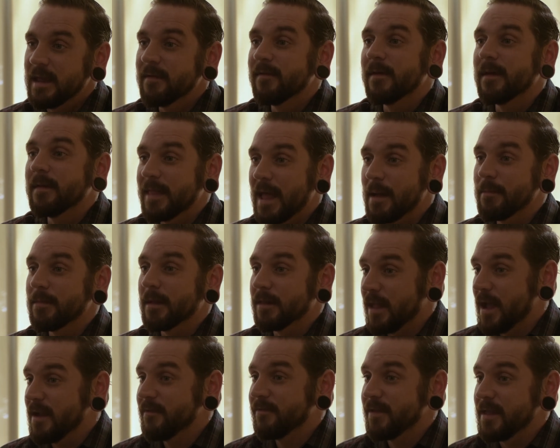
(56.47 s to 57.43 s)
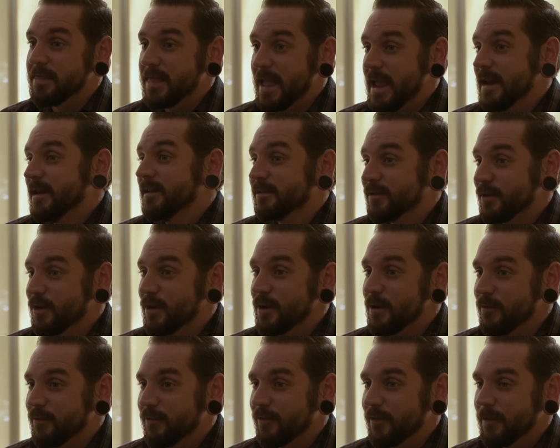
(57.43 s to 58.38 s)
giving them the life that they
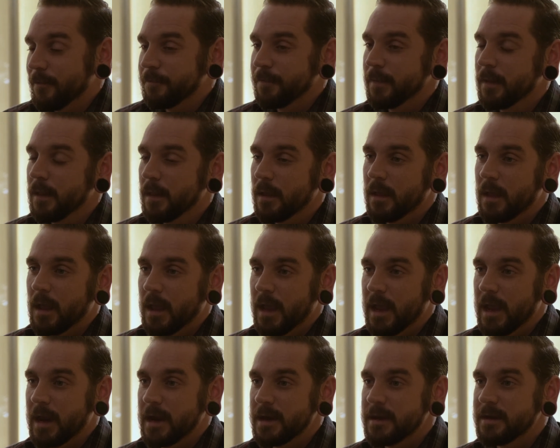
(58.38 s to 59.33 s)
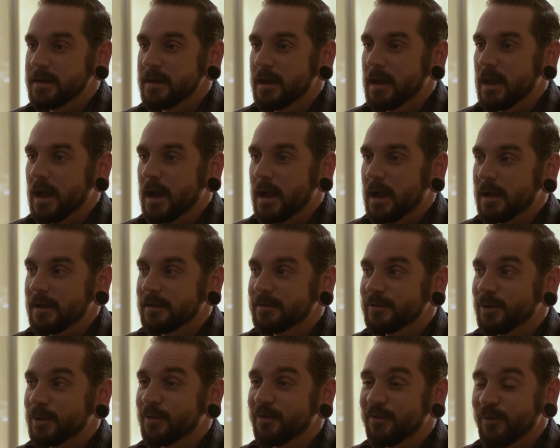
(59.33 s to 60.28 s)
deserve? And
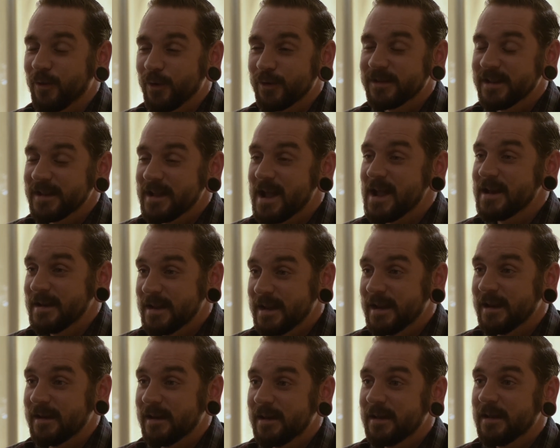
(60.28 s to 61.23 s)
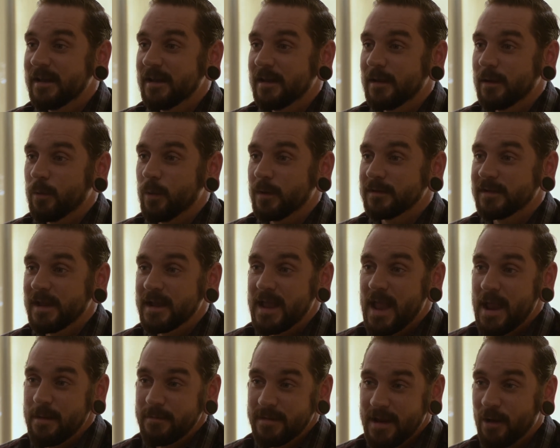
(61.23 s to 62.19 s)
so the first thing I did was I
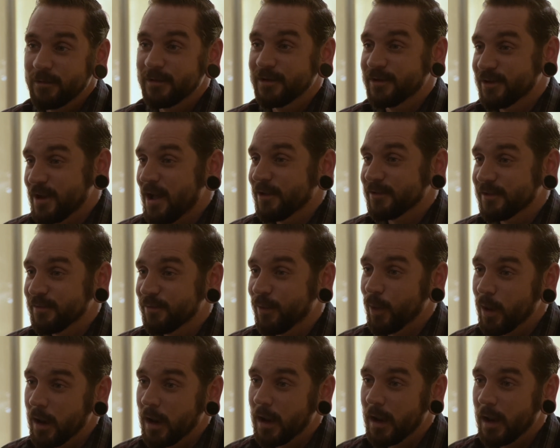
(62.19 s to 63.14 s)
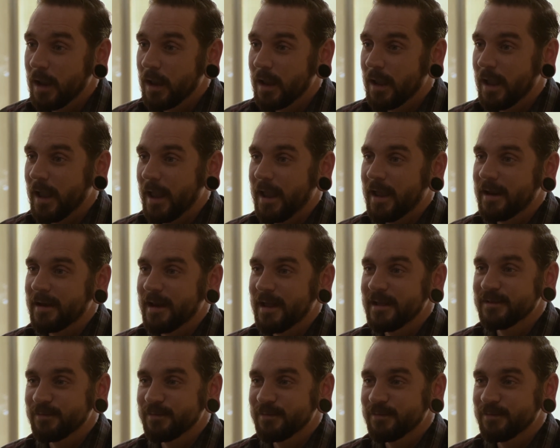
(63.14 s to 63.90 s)
came down to child support, and I